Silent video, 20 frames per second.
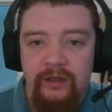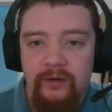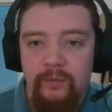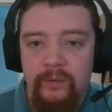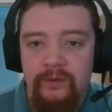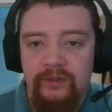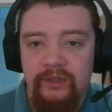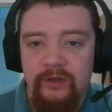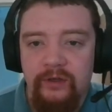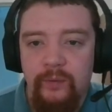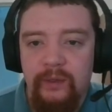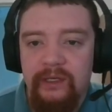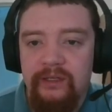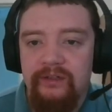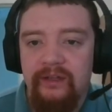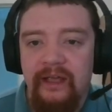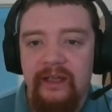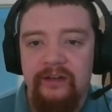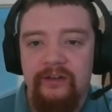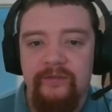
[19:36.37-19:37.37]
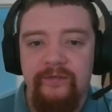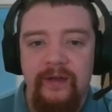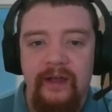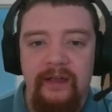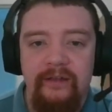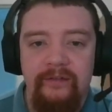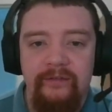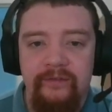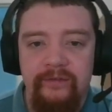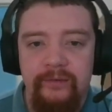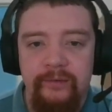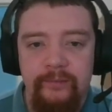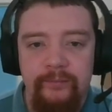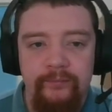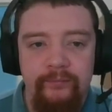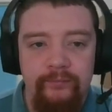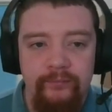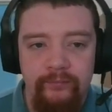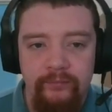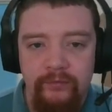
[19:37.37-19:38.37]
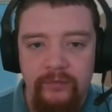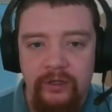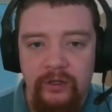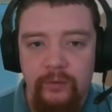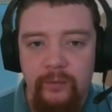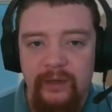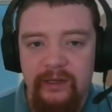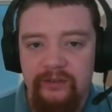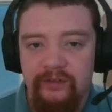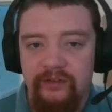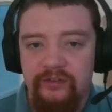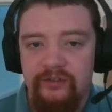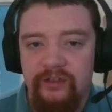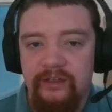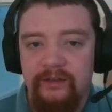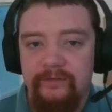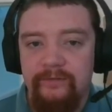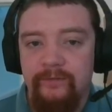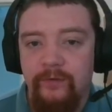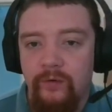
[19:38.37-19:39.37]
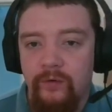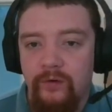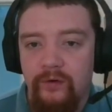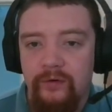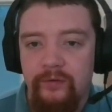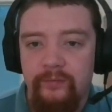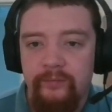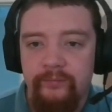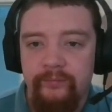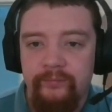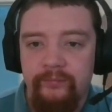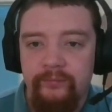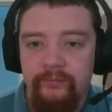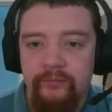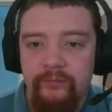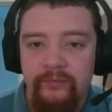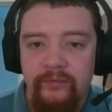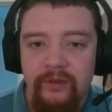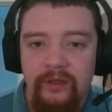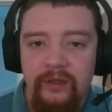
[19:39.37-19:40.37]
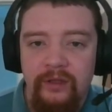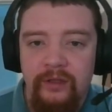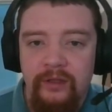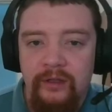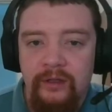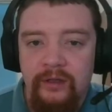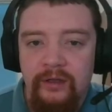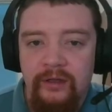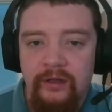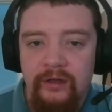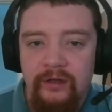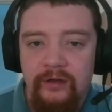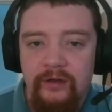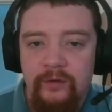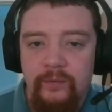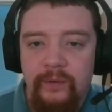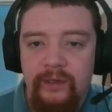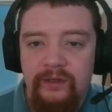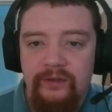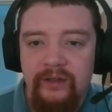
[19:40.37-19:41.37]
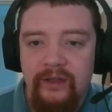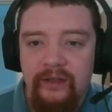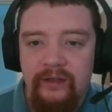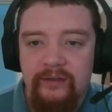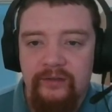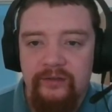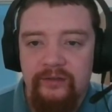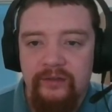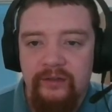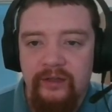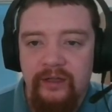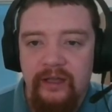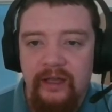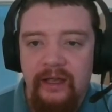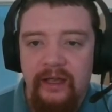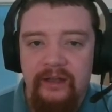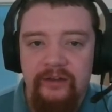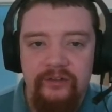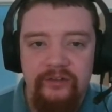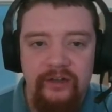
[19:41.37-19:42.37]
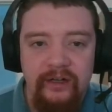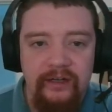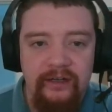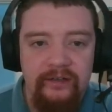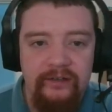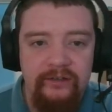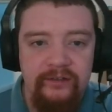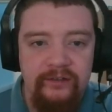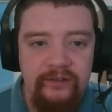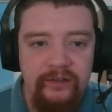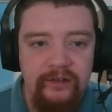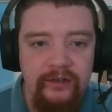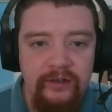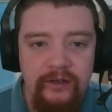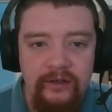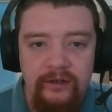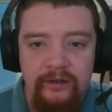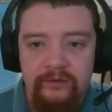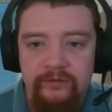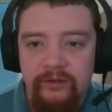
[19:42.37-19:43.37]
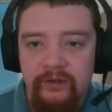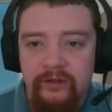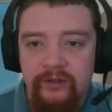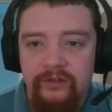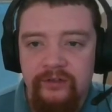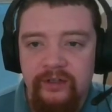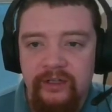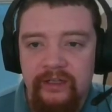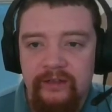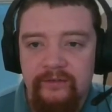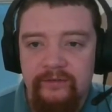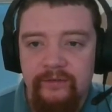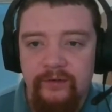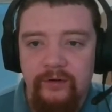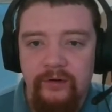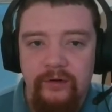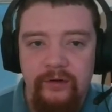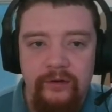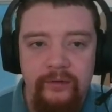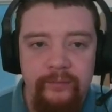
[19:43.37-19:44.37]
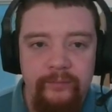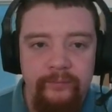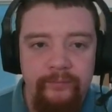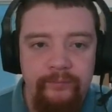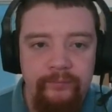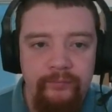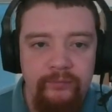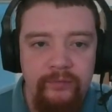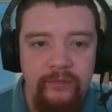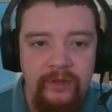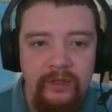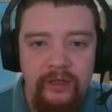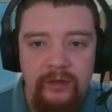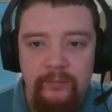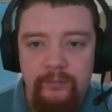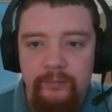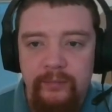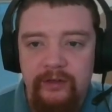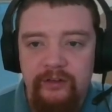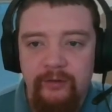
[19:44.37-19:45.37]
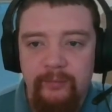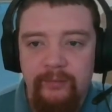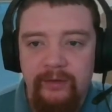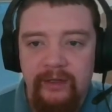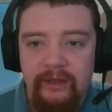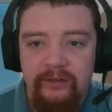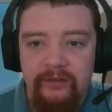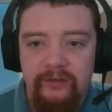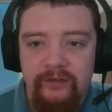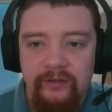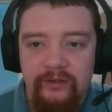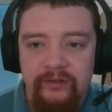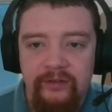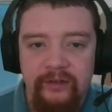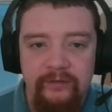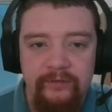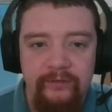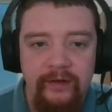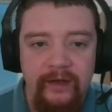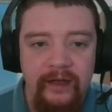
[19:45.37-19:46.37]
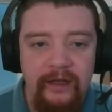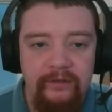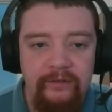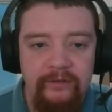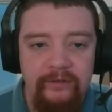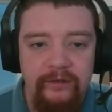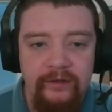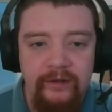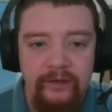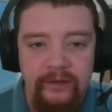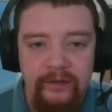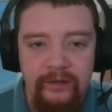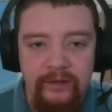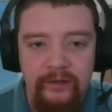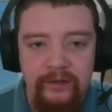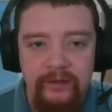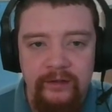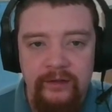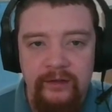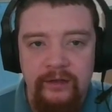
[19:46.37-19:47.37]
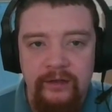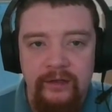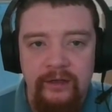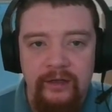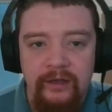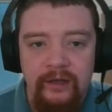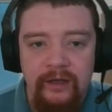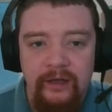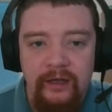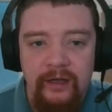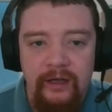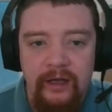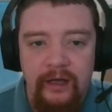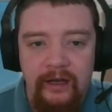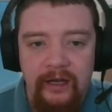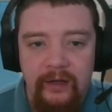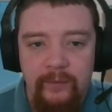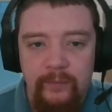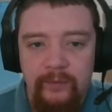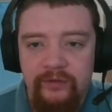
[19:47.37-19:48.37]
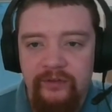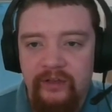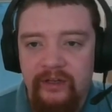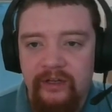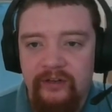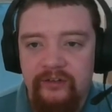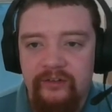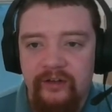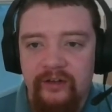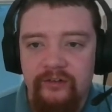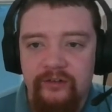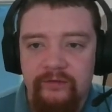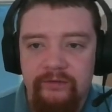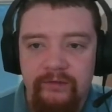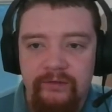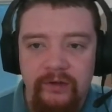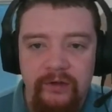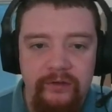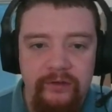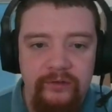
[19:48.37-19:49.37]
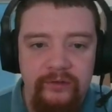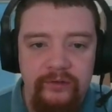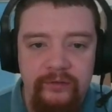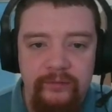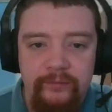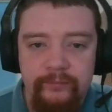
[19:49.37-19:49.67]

You see queen to h5, queen to g4, queen takes, h takes, rook to e4, bishop takes c5, and now we see an exchange of rooks,